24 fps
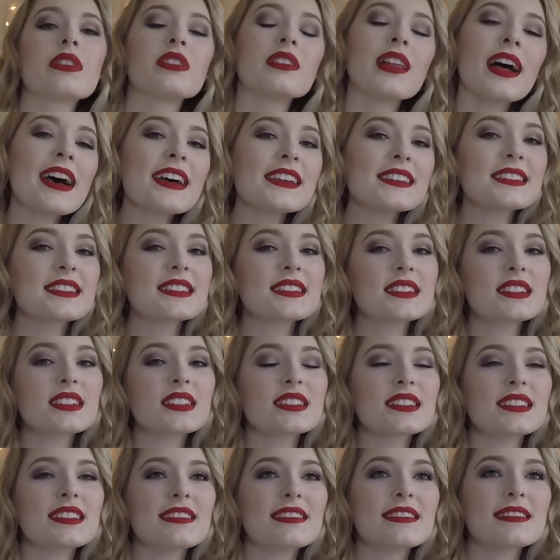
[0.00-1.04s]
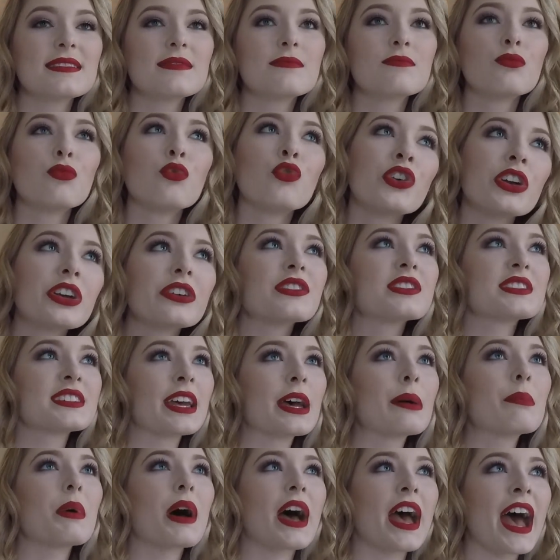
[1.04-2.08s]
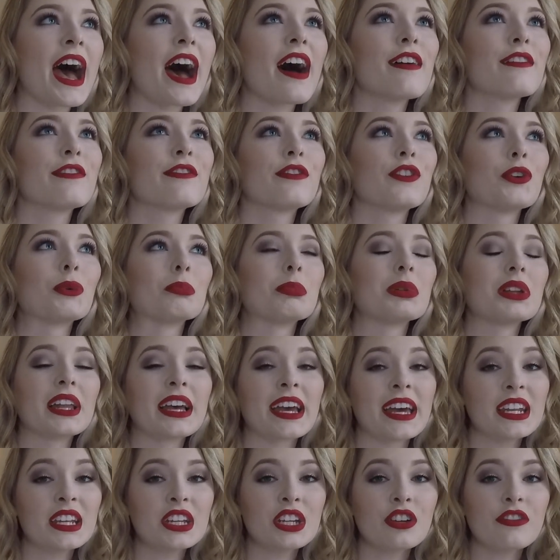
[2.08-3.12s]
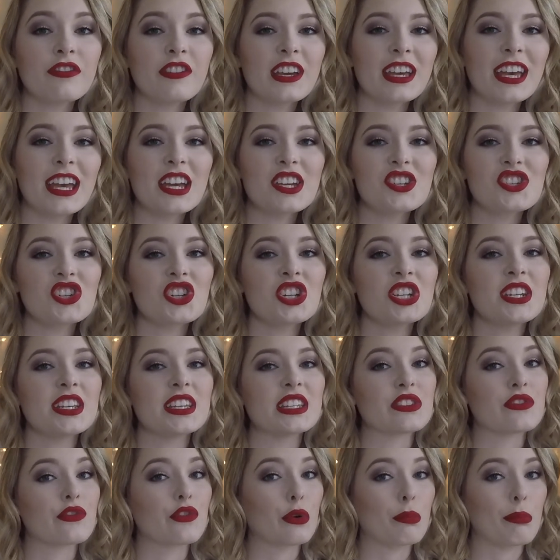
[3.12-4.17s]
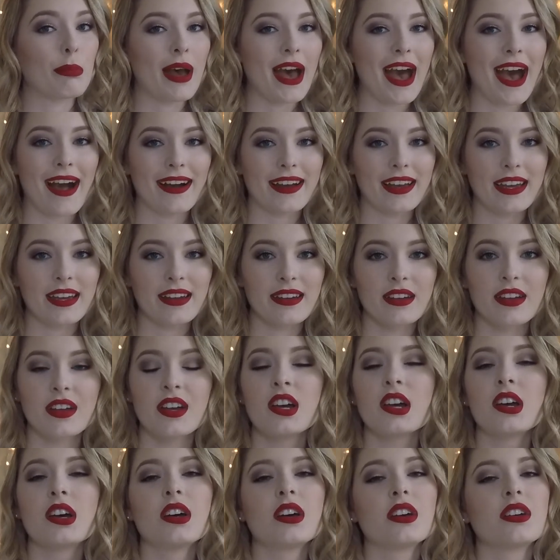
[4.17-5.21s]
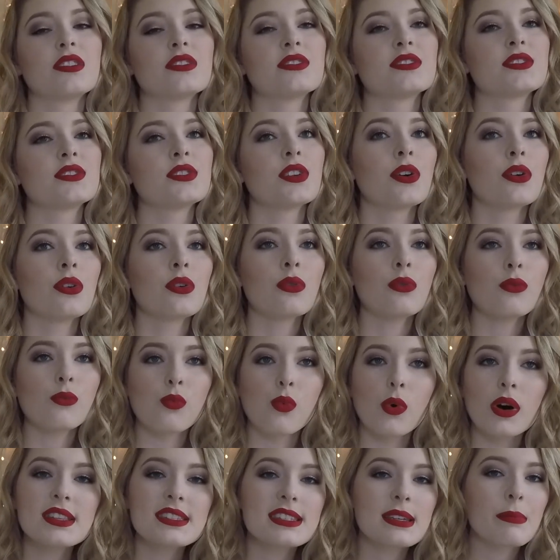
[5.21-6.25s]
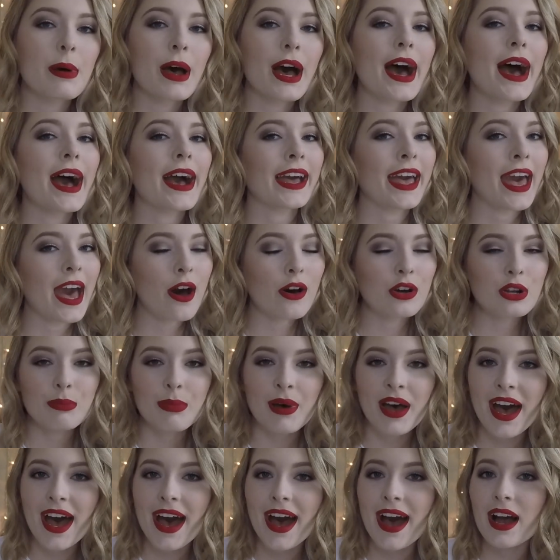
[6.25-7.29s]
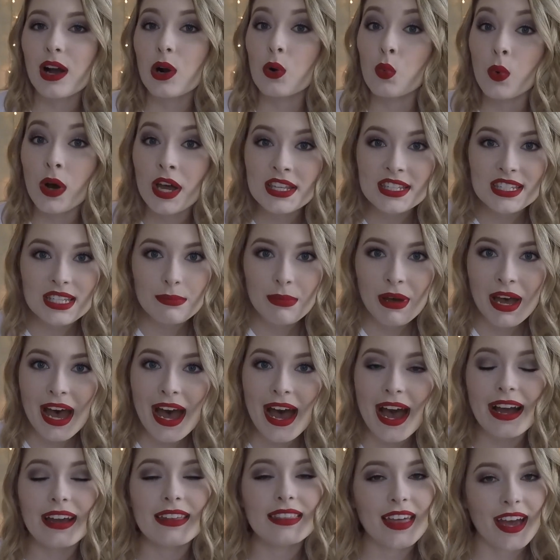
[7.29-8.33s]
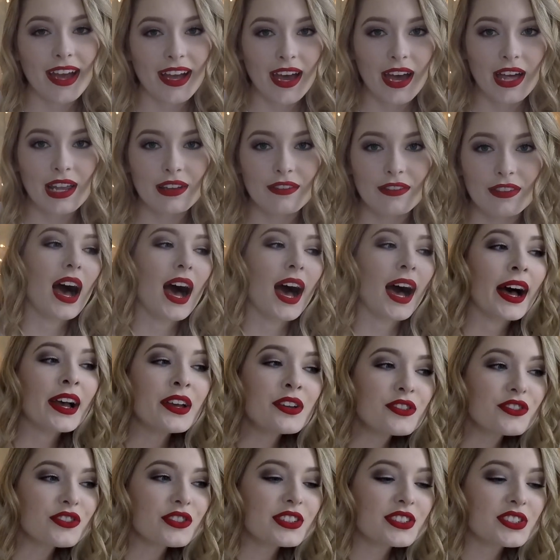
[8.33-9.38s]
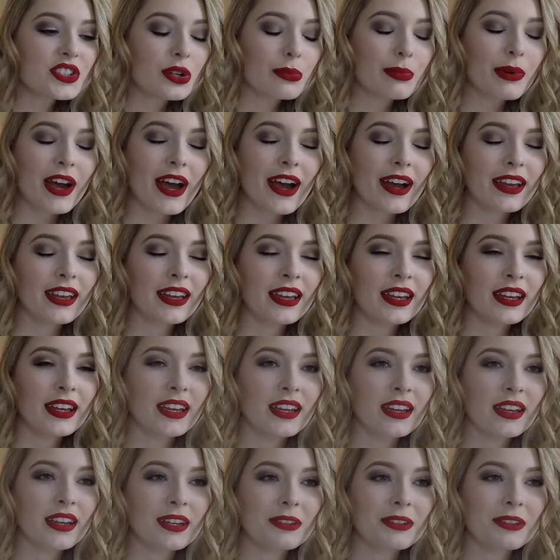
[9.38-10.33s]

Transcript: last real tip I have for planning your vacation is for packing. So what to pack, how to pack, when to pack, that kind of thing. I usually start packing